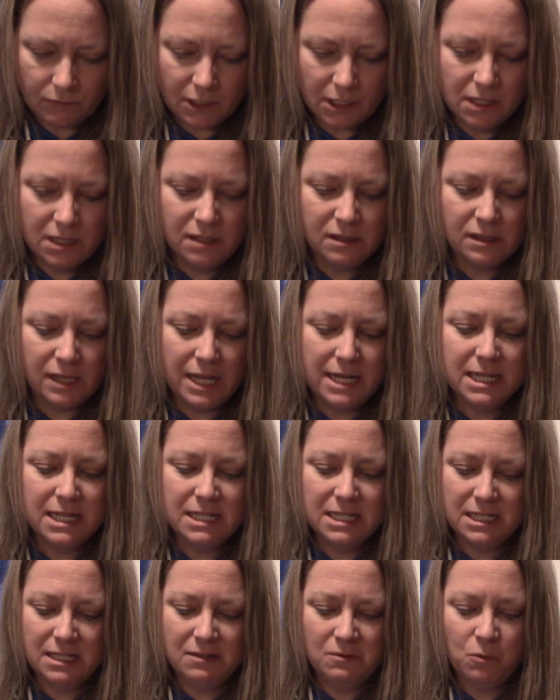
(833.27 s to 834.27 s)
He said he
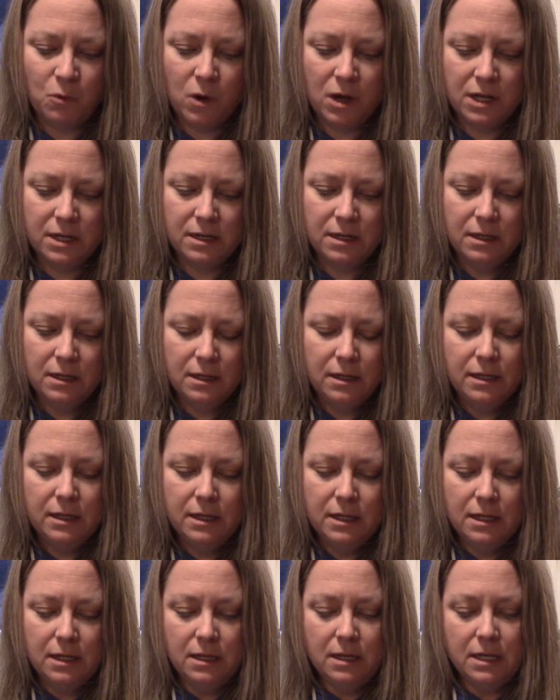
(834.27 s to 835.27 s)
didn't want
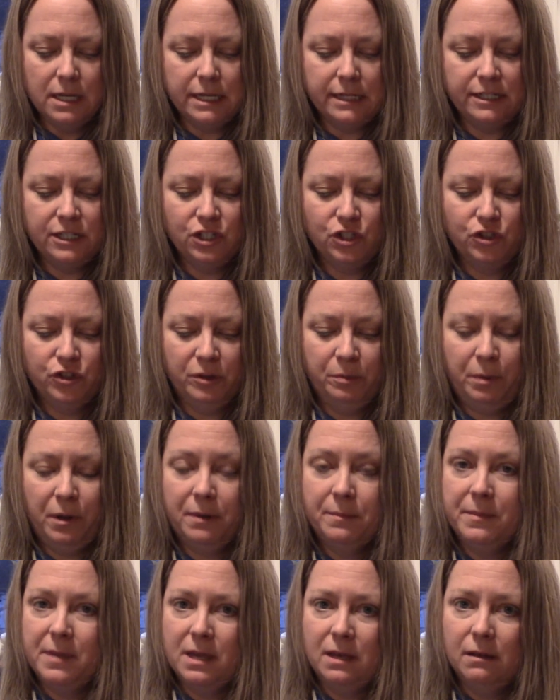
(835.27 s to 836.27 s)
it to drip
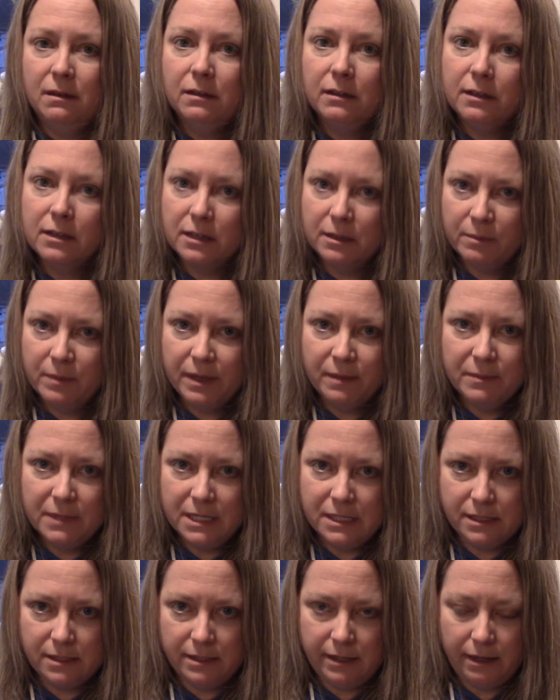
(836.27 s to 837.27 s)
on me. It made me
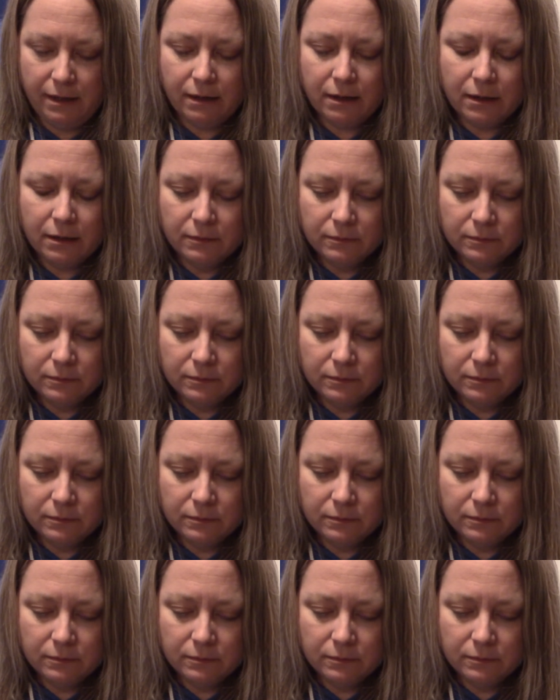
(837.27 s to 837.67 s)
sick.